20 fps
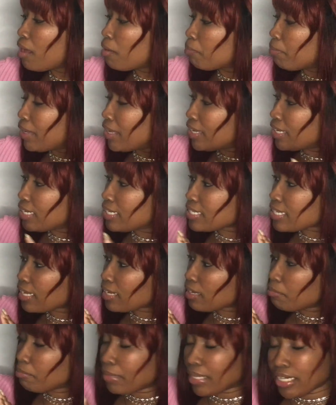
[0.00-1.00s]
But it's like
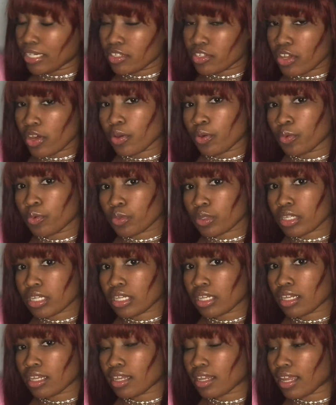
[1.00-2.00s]
a mini tote.
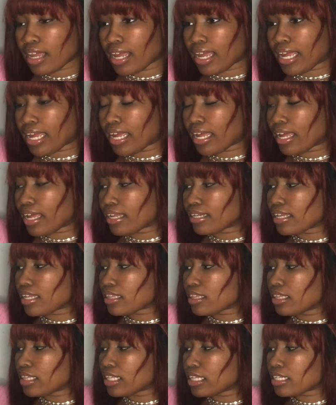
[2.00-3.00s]
And
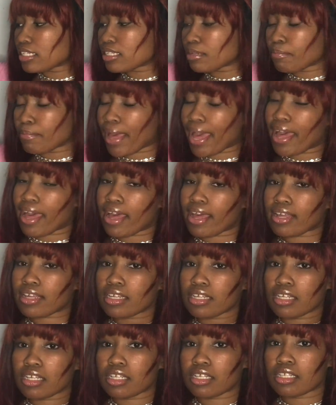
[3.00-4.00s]
this bag
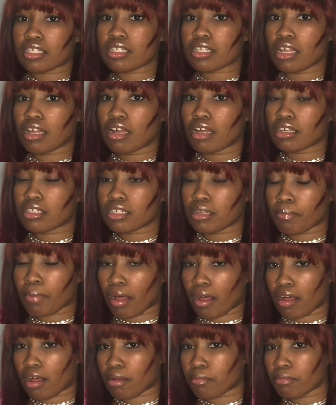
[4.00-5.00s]
is the
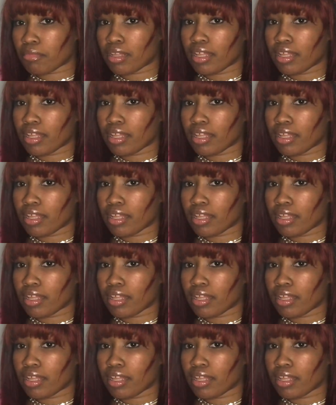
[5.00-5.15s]
bomb.